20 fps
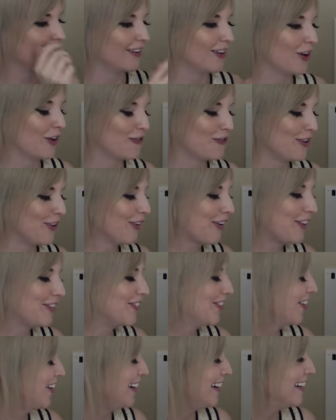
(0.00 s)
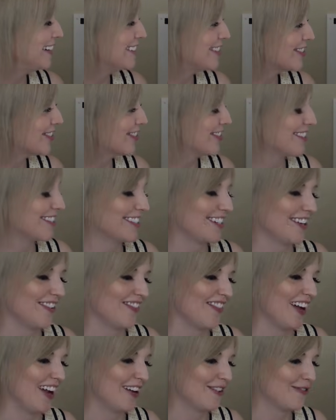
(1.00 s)
a very, very interesting
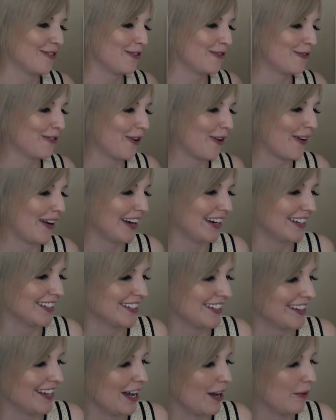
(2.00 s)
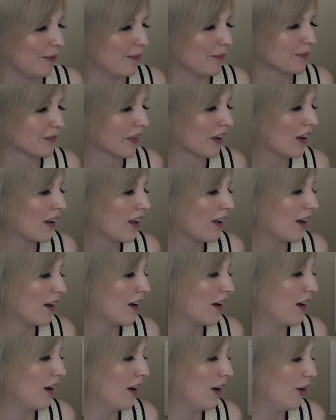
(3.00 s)
way of referring to
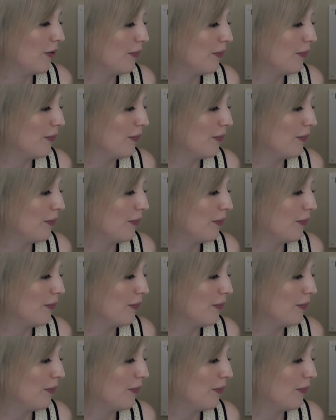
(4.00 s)
them,